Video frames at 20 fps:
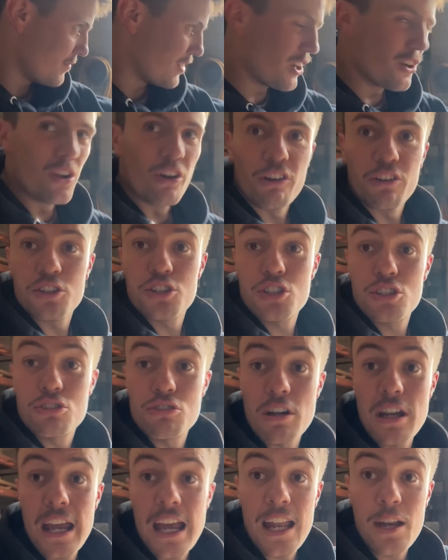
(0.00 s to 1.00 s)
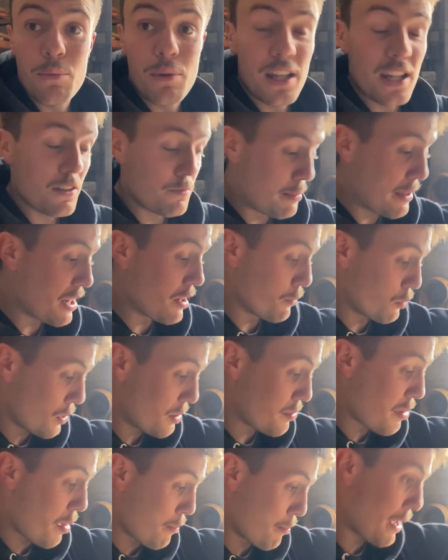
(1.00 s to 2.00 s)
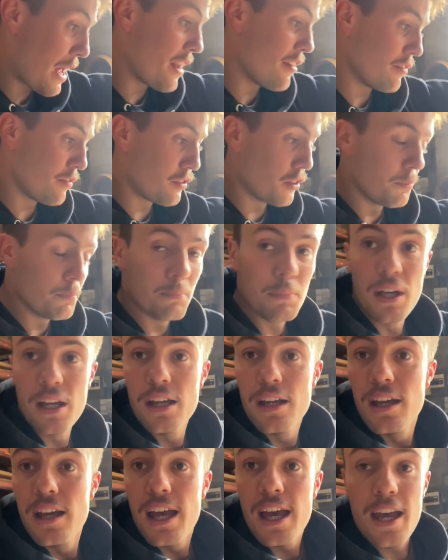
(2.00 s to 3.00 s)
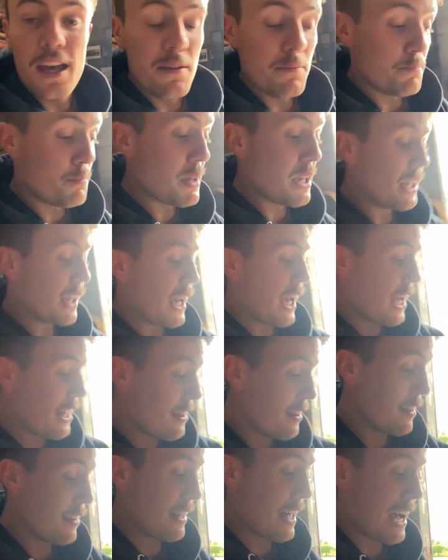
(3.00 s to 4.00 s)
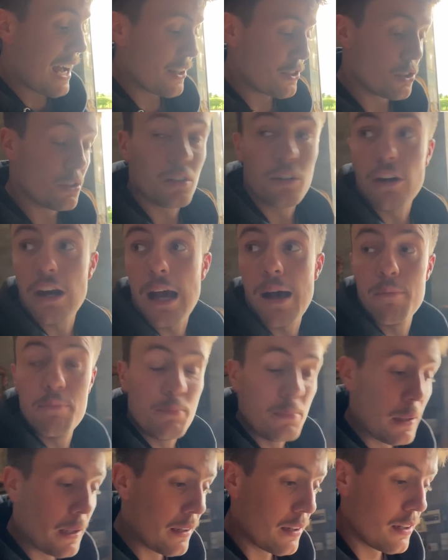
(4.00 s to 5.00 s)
They're not straight anyway, they've been a wee bit bent from being in the actual grab, but